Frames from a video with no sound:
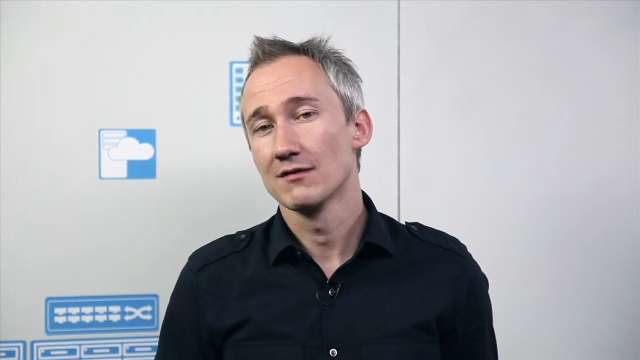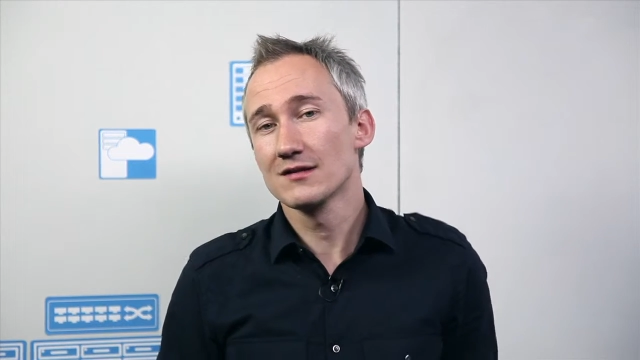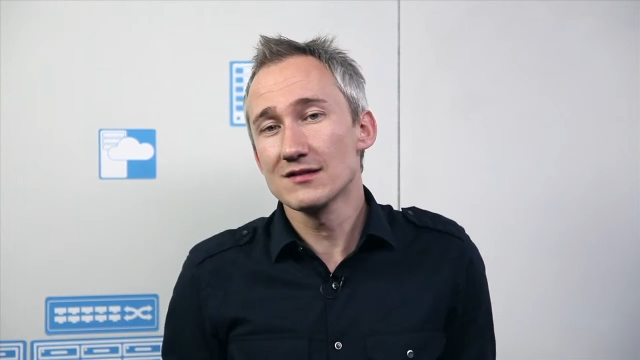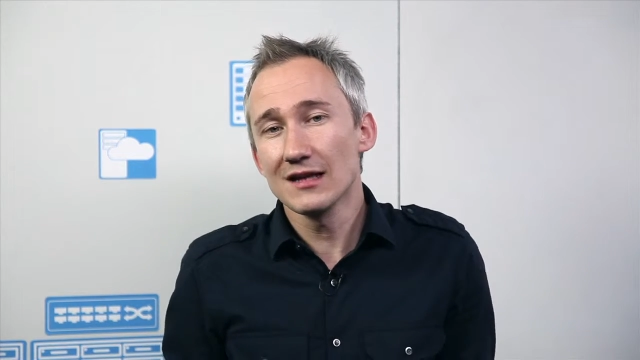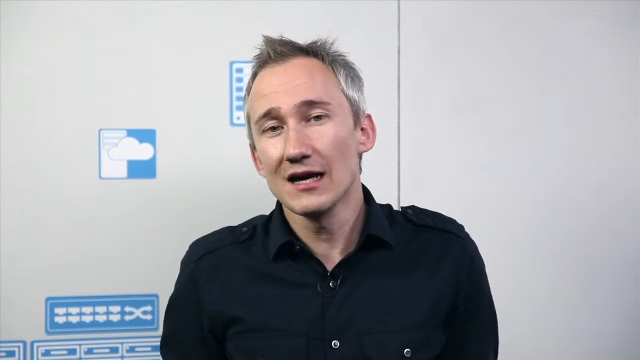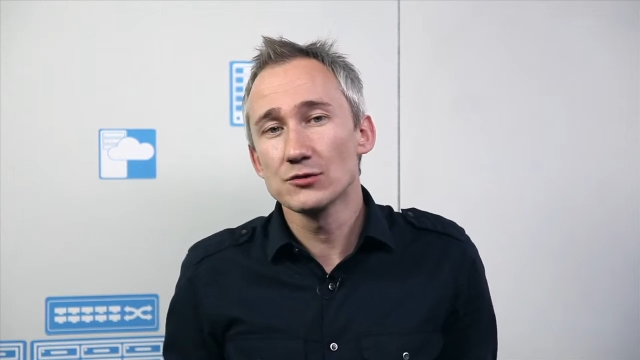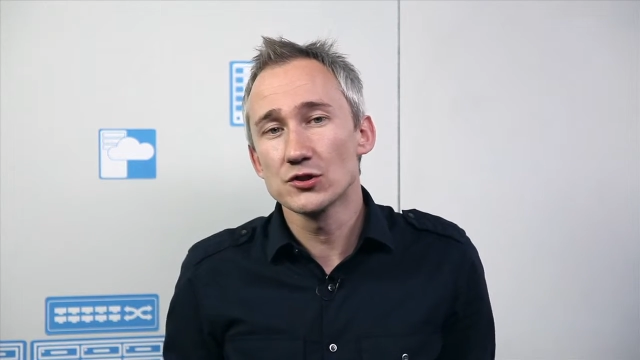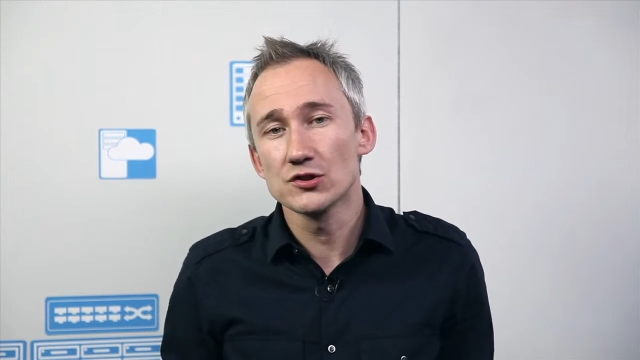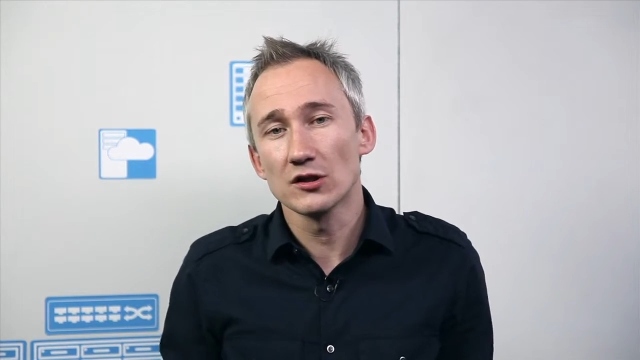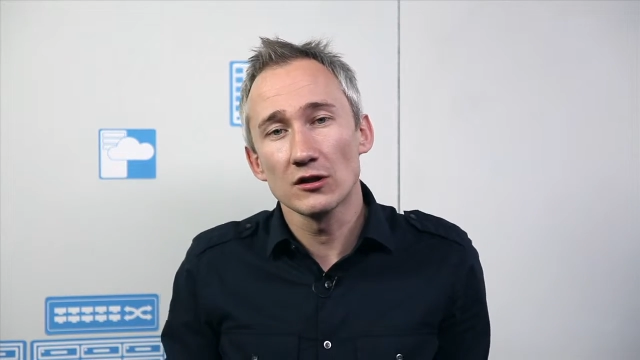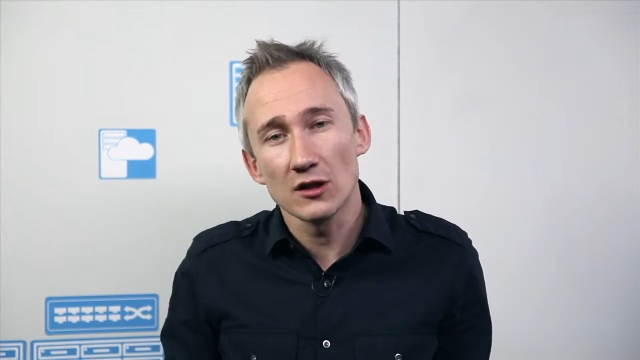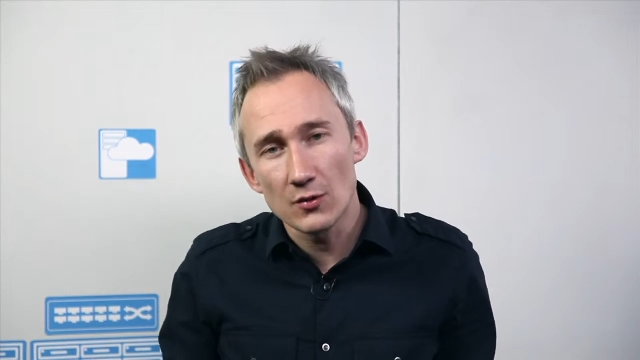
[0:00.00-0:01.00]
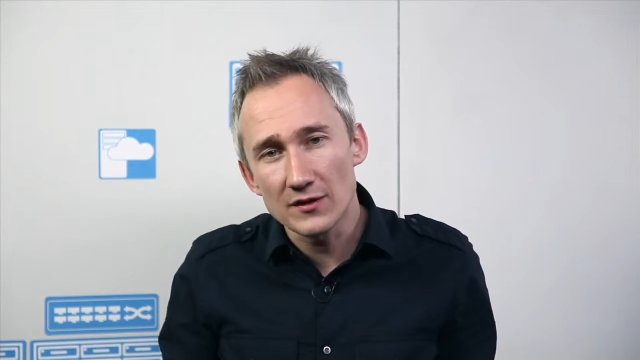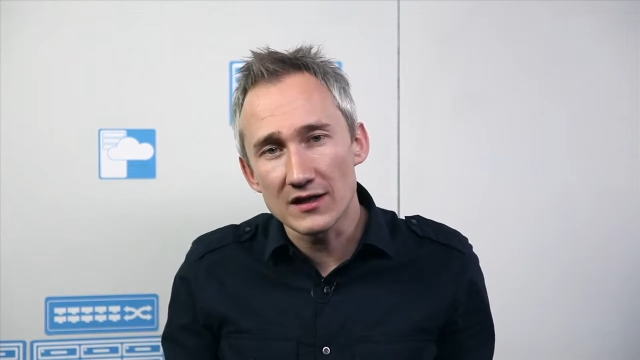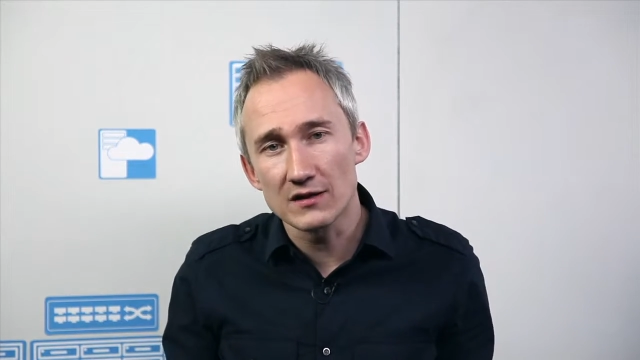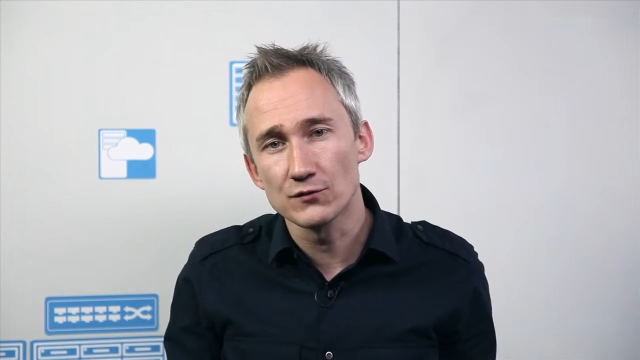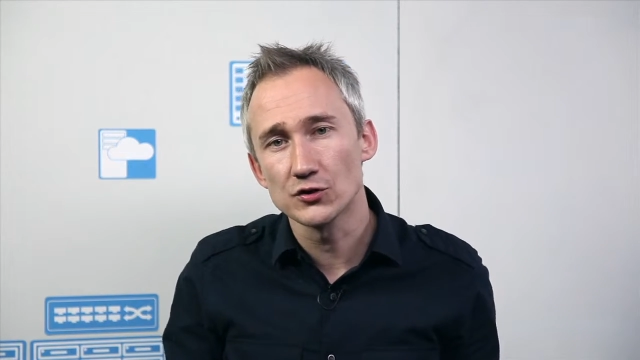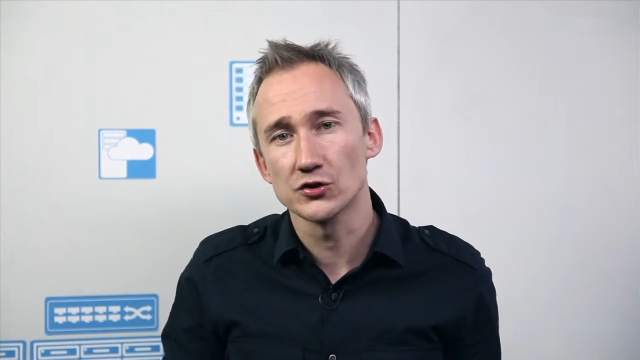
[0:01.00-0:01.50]
This allows you to lower
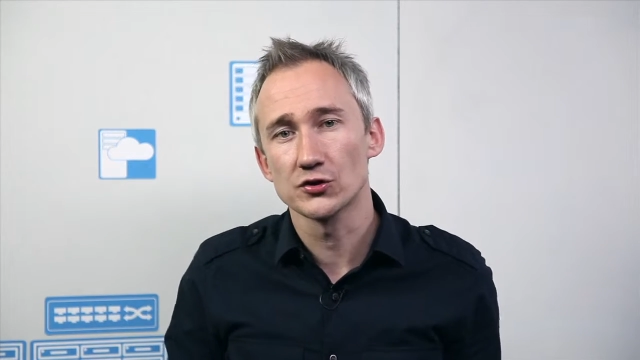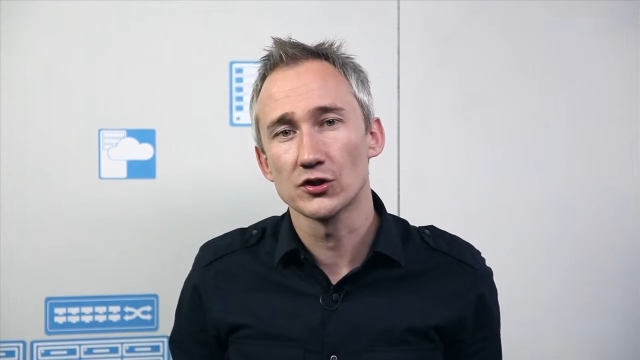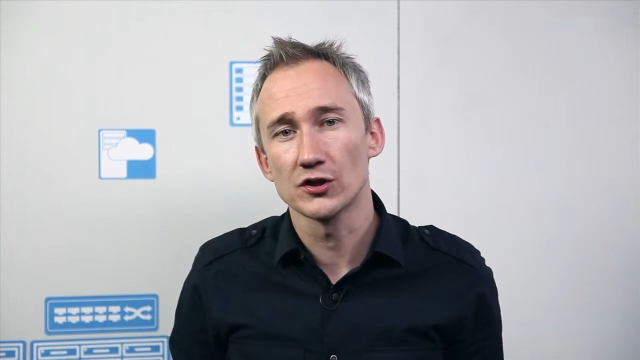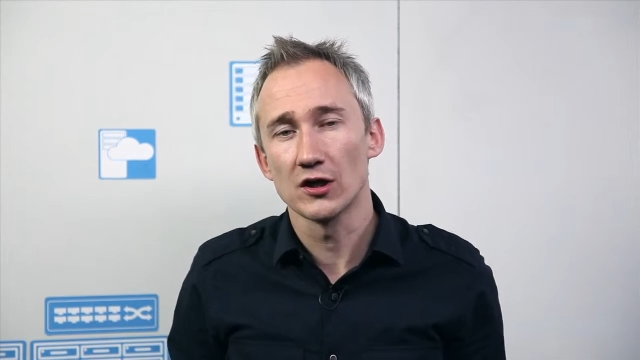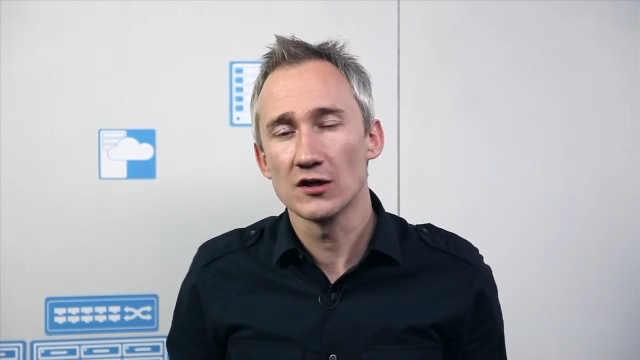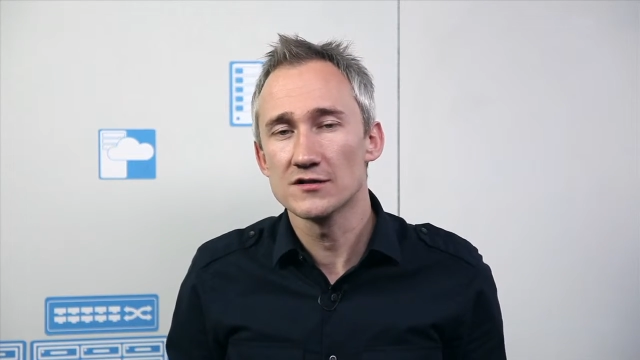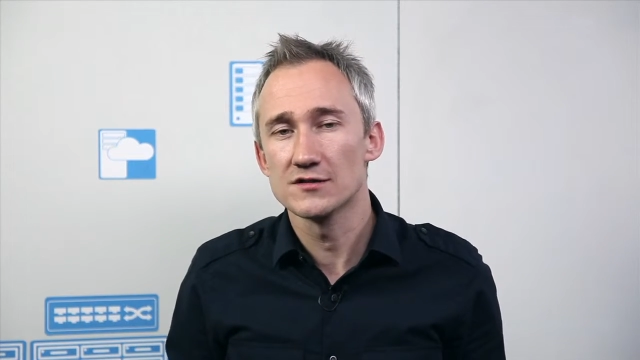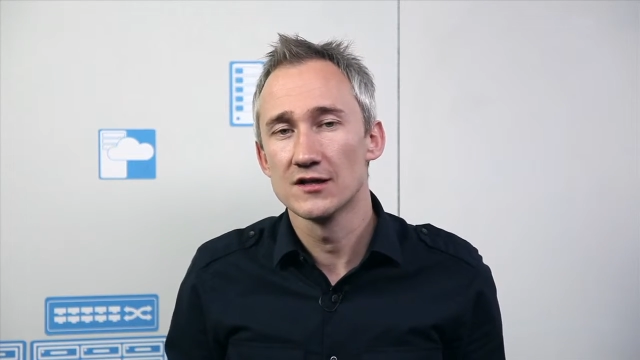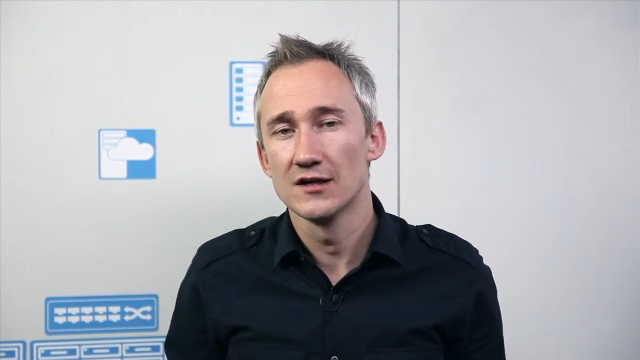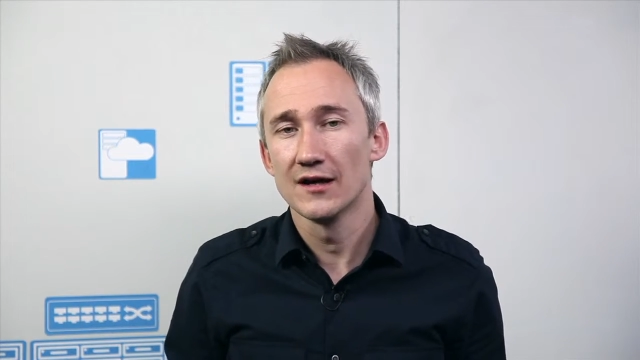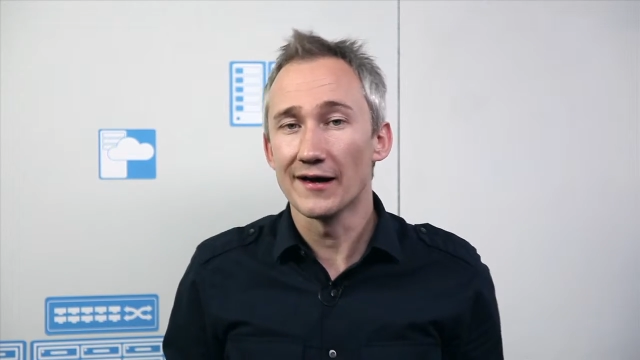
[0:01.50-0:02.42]
the infrastructure cost